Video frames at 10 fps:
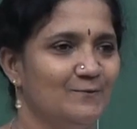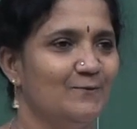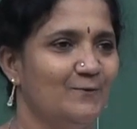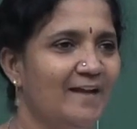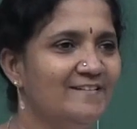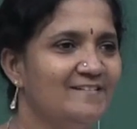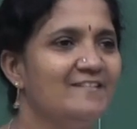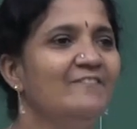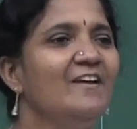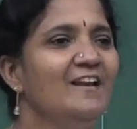so, that is
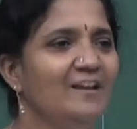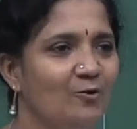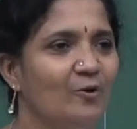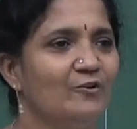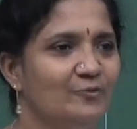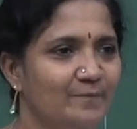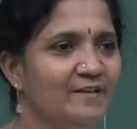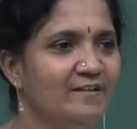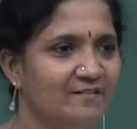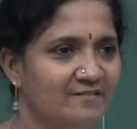trivially going to
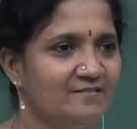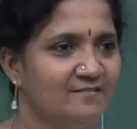be a, uh,